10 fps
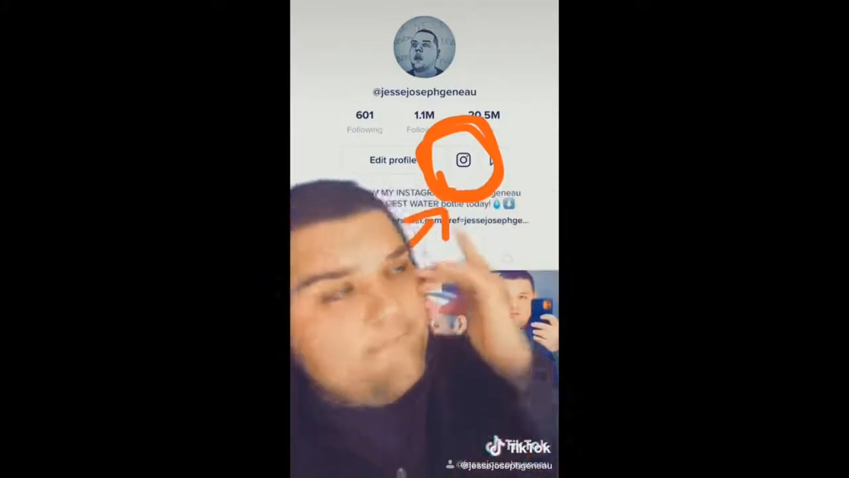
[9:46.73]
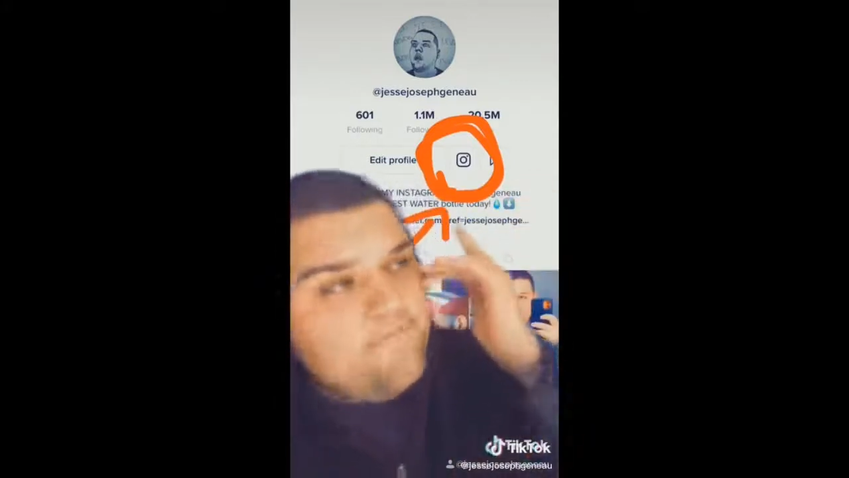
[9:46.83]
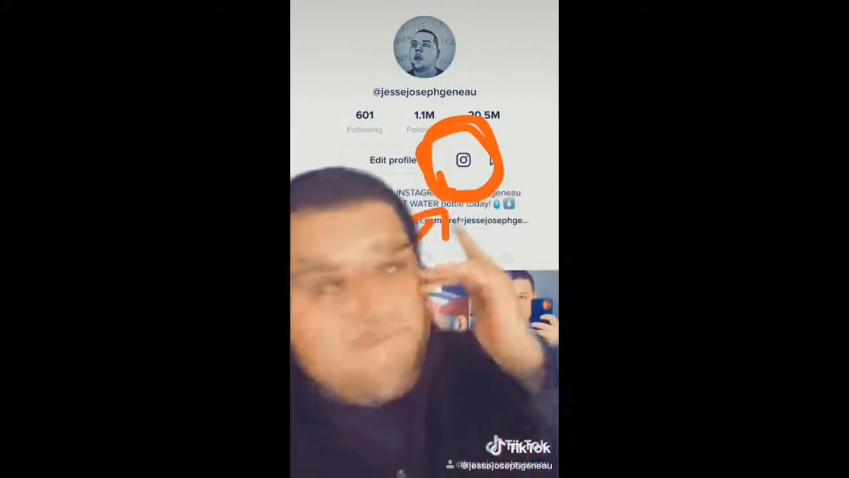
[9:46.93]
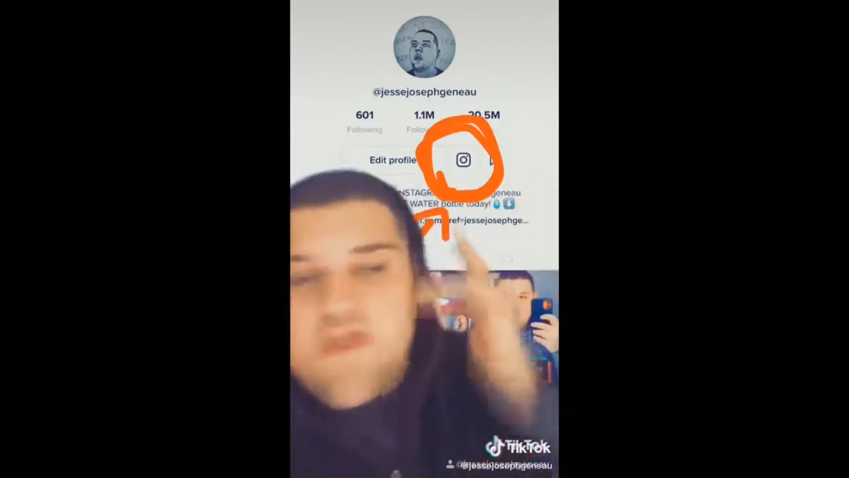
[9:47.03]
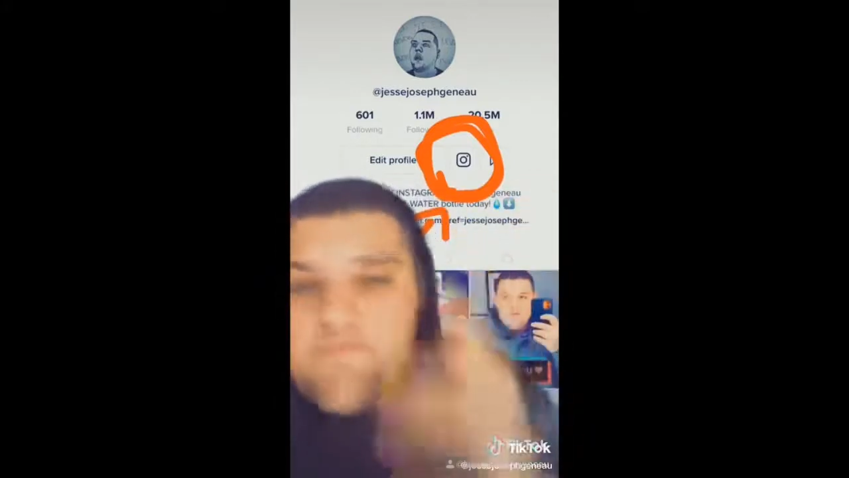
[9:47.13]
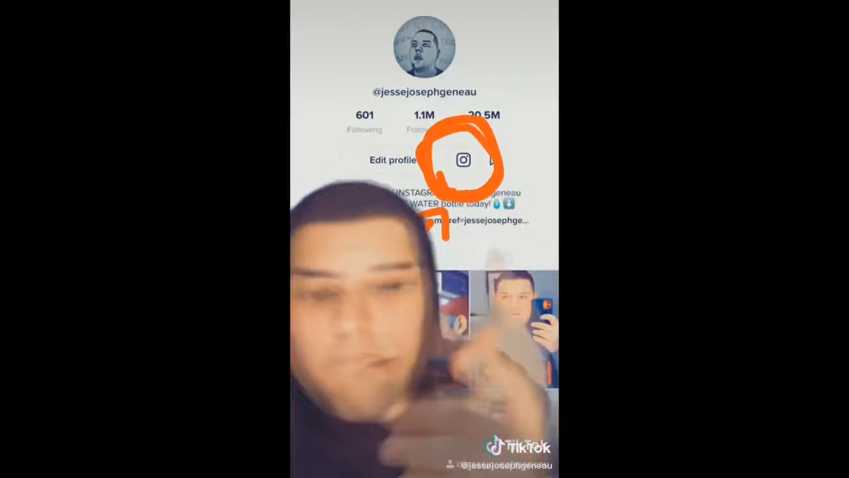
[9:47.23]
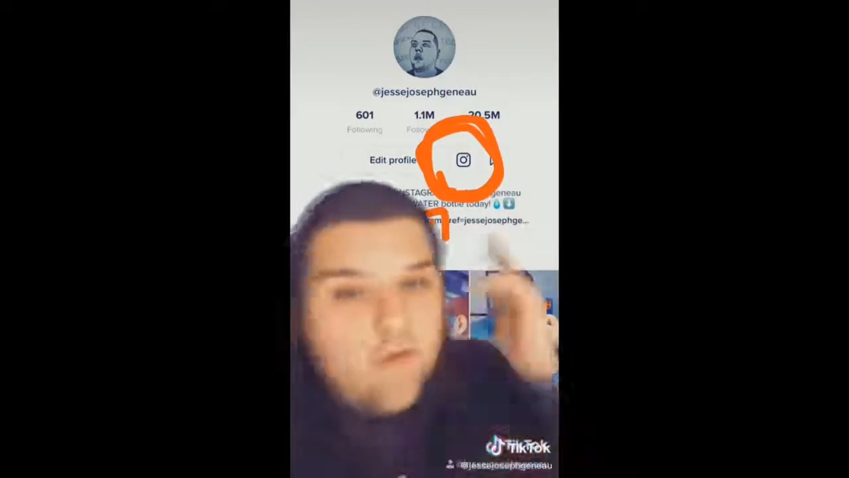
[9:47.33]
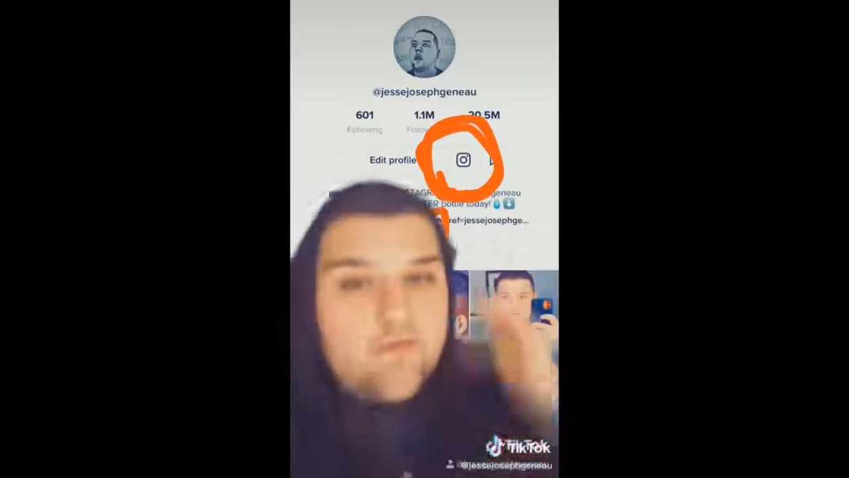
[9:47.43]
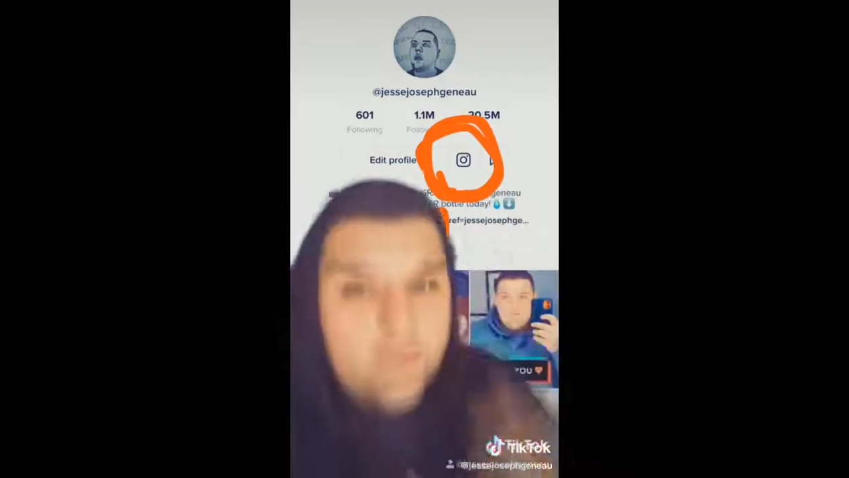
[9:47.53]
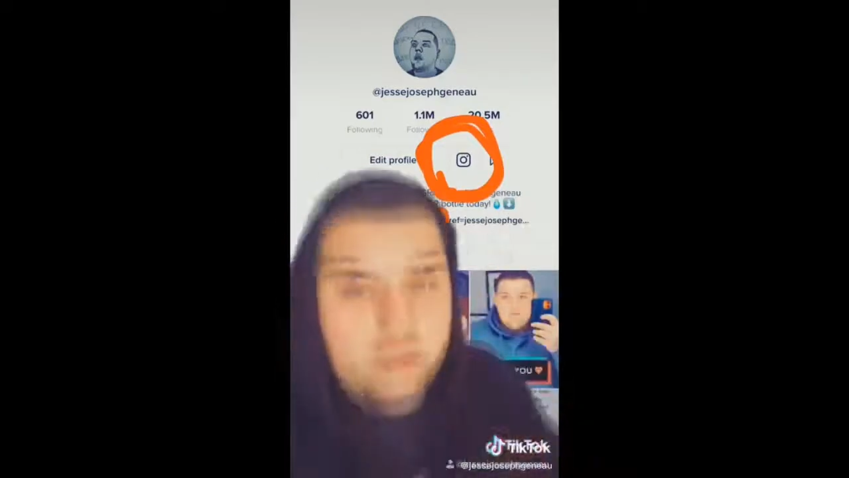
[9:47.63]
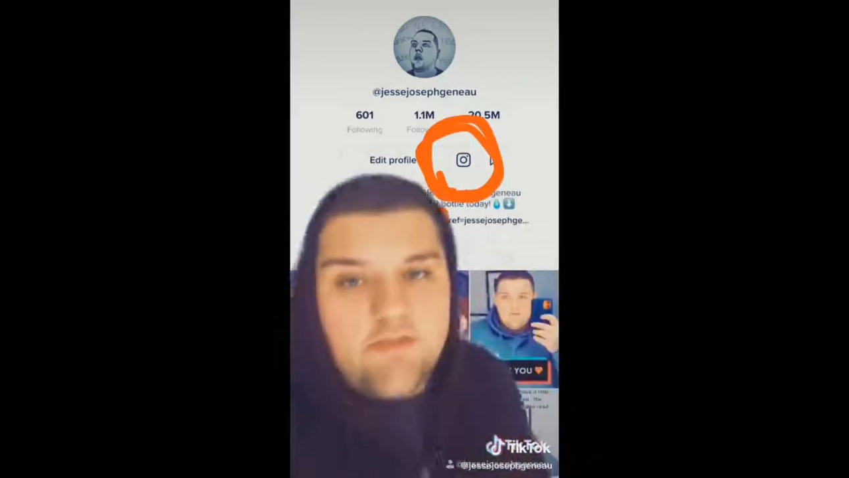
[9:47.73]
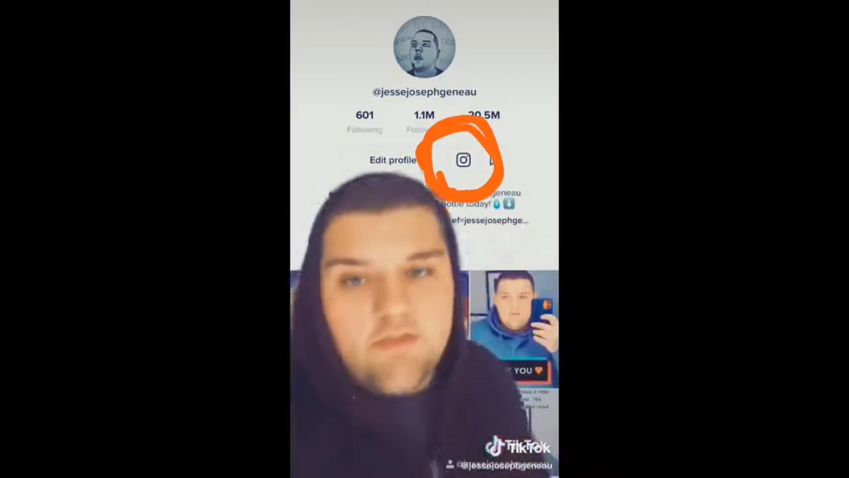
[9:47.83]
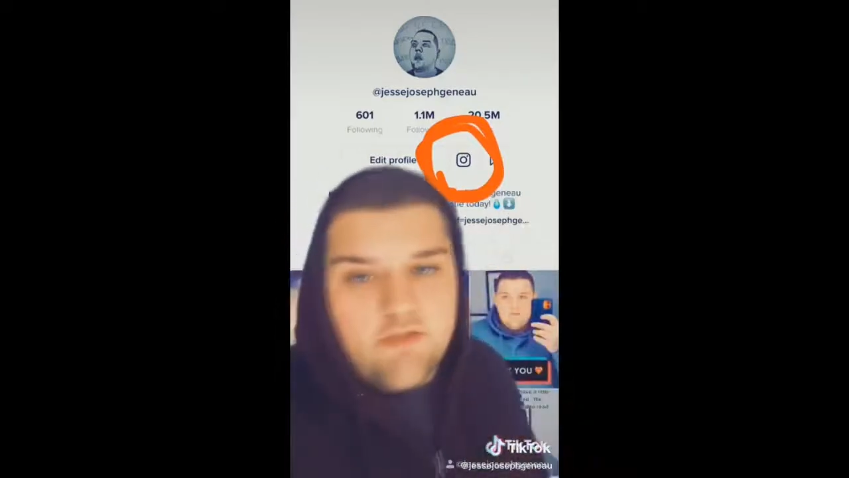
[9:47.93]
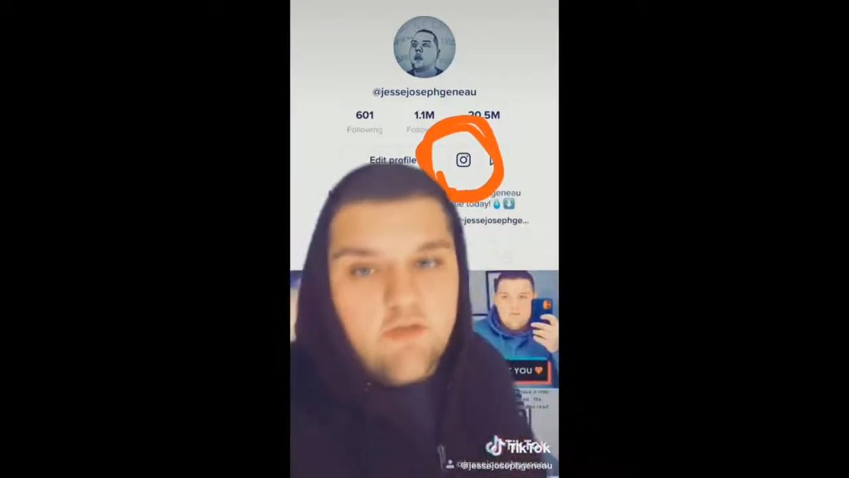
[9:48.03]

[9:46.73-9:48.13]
most messages